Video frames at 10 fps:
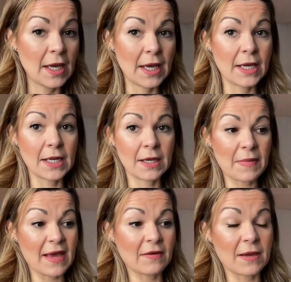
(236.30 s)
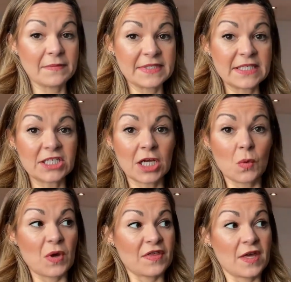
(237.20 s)
and I'm sitting
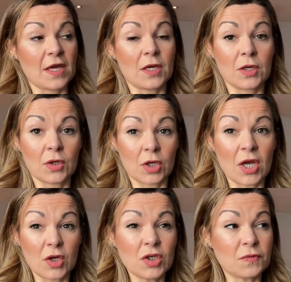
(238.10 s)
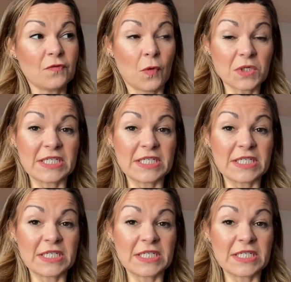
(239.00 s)
with it a good 40